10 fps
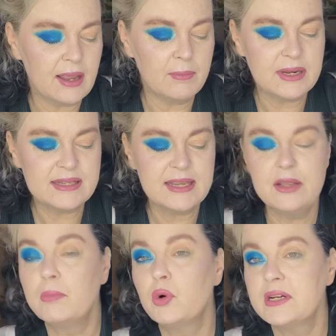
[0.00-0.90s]
gonna say they're
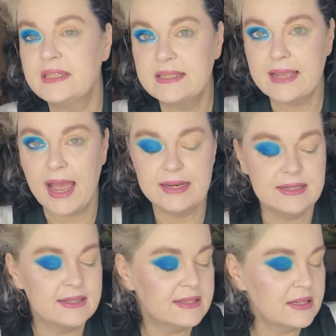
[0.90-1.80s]
more satins.
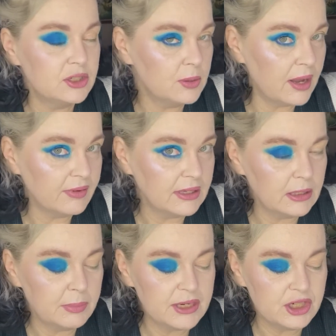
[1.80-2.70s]
They do have a little bit
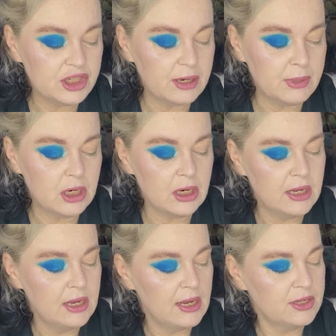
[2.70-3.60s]
of shimmer.
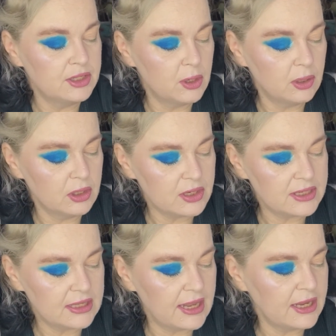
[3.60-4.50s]
So it looks
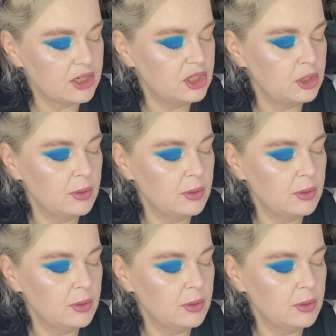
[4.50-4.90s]
like 2 of the